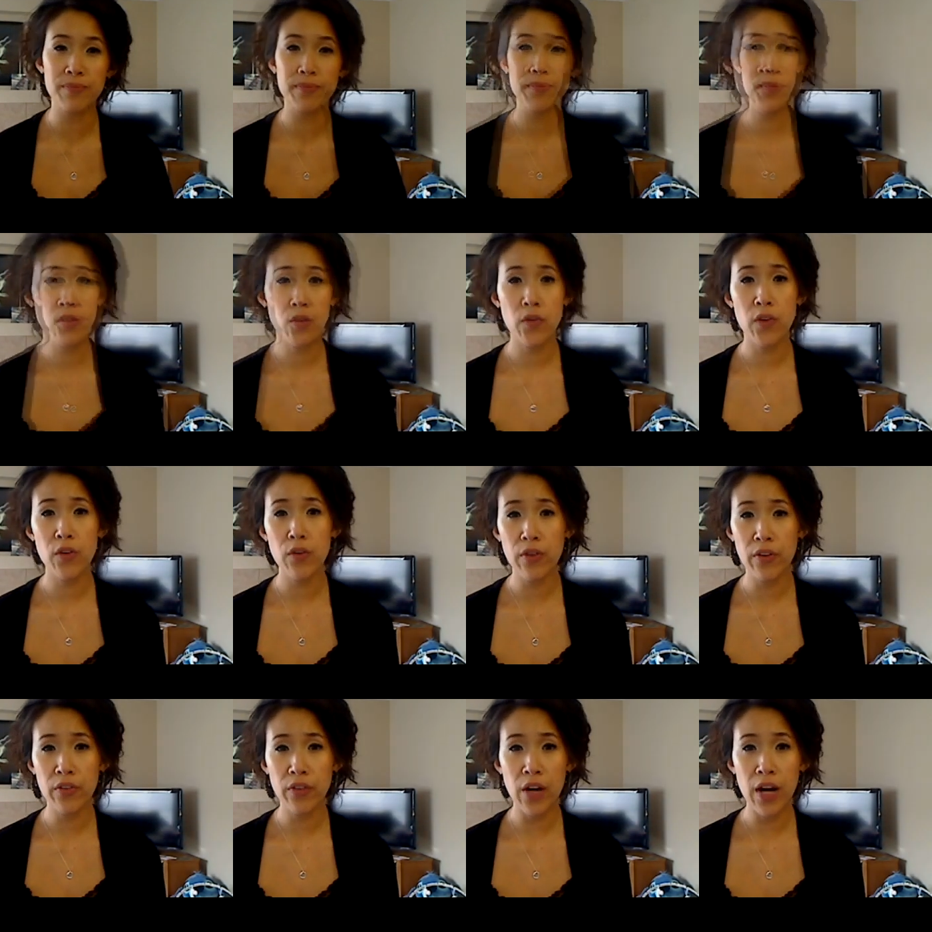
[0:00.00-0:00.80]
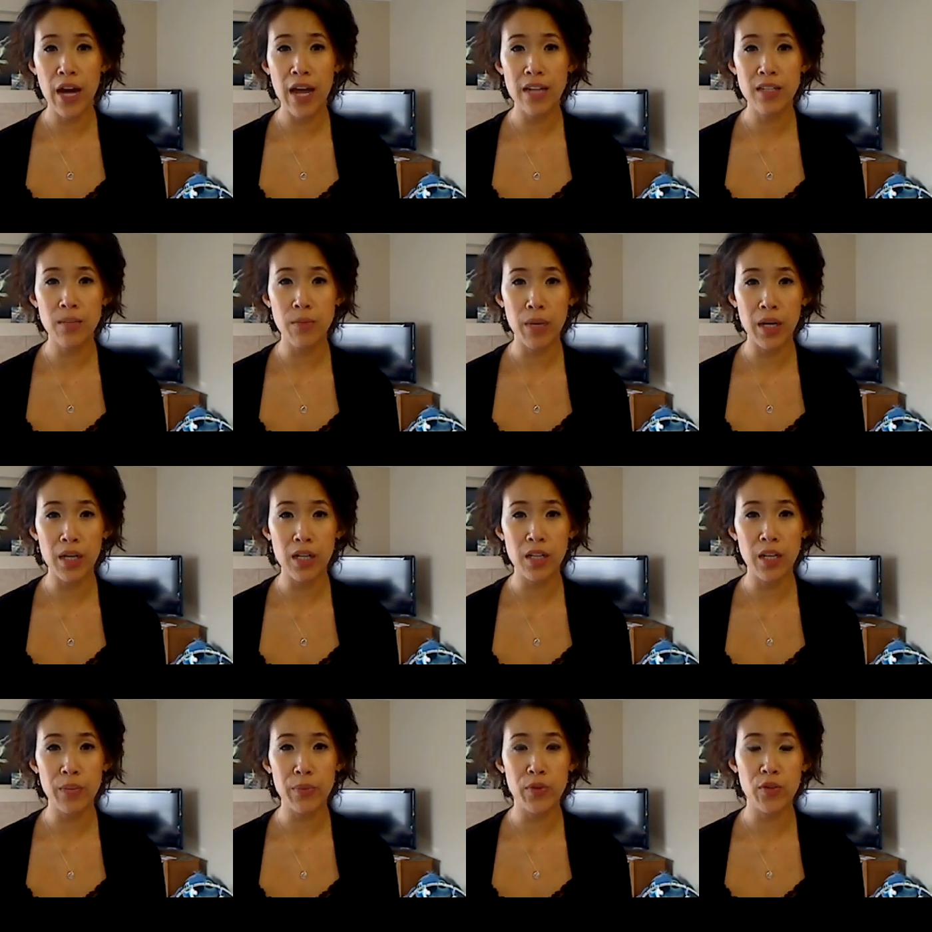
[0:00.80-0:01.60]
So if you've ever had to
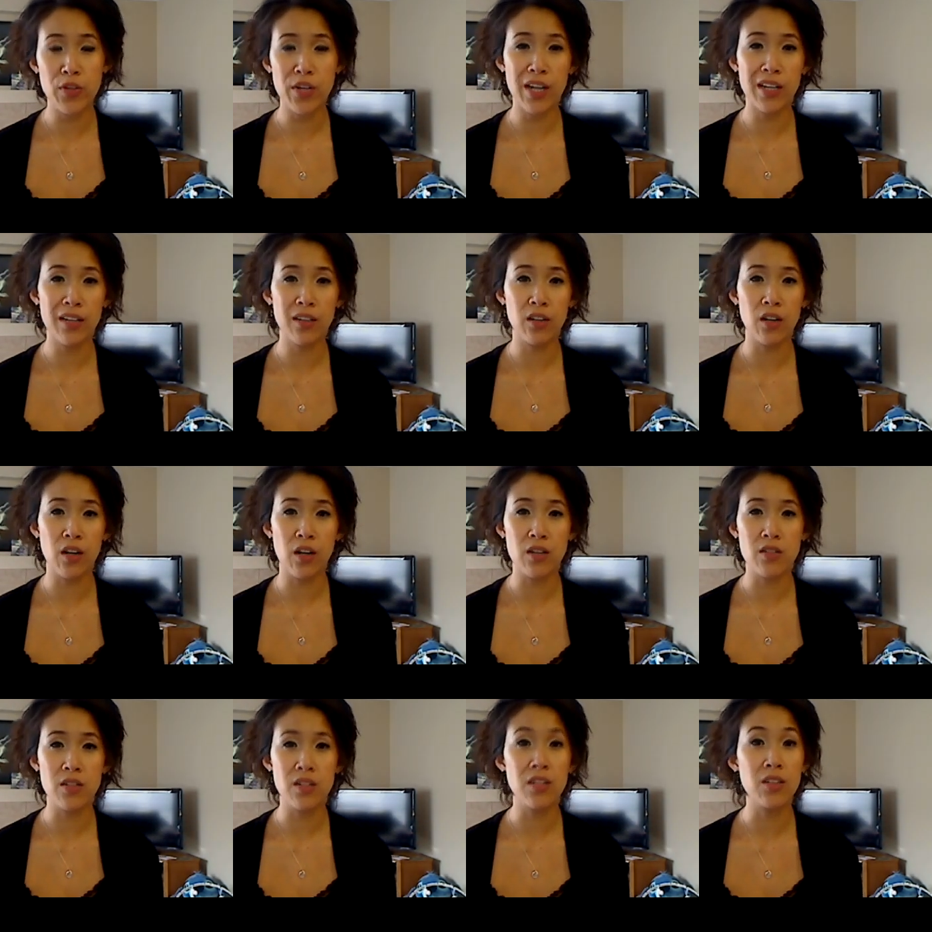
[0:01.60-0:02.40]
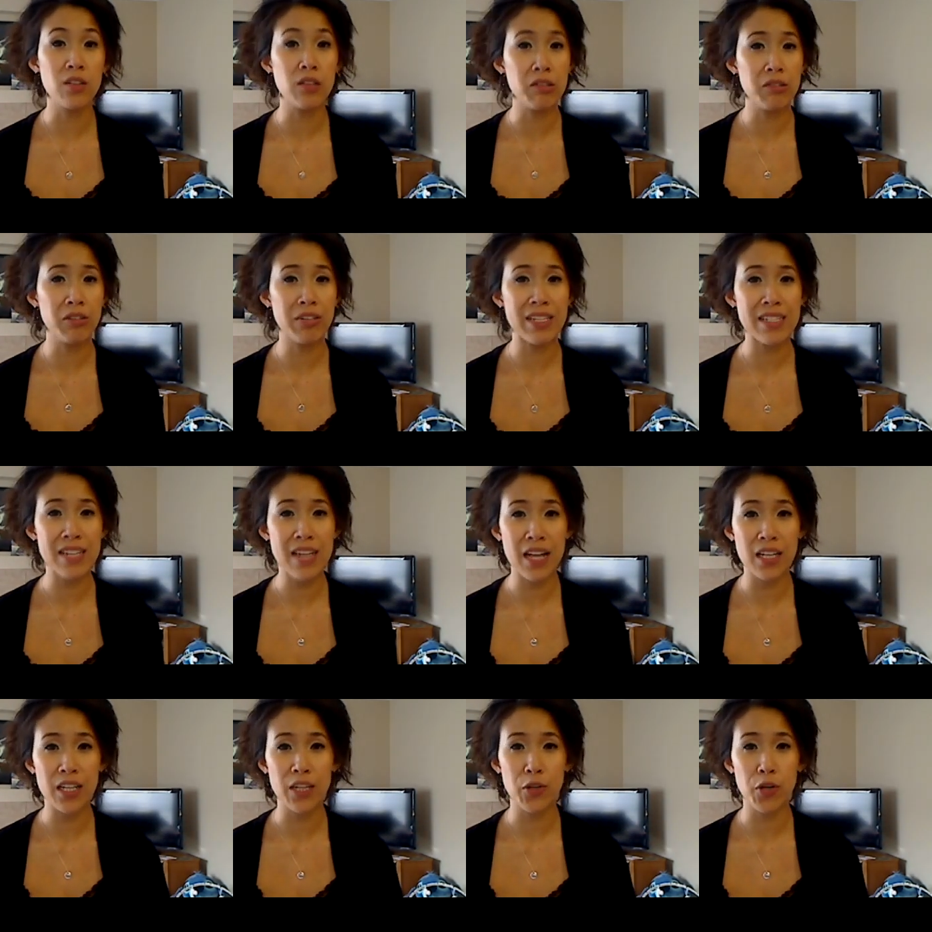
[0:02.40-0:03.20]
buckle up your child in a car seat, you'll know
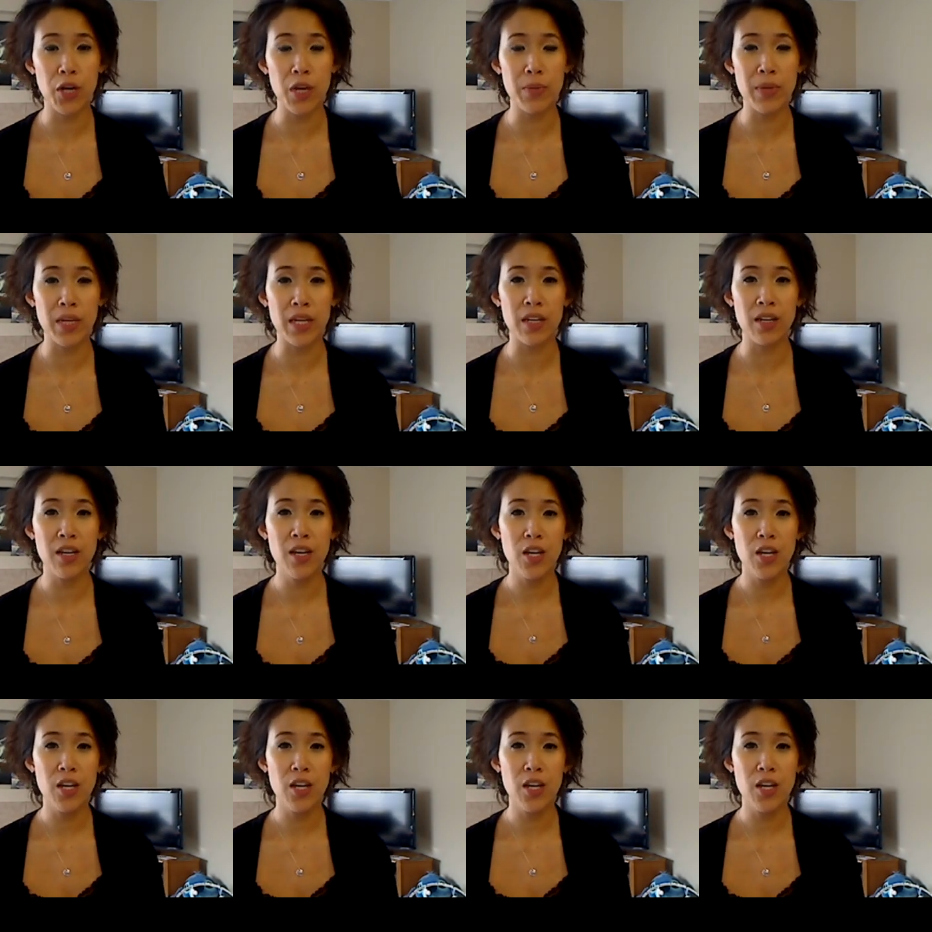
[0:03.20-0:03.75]
exactly what I mean.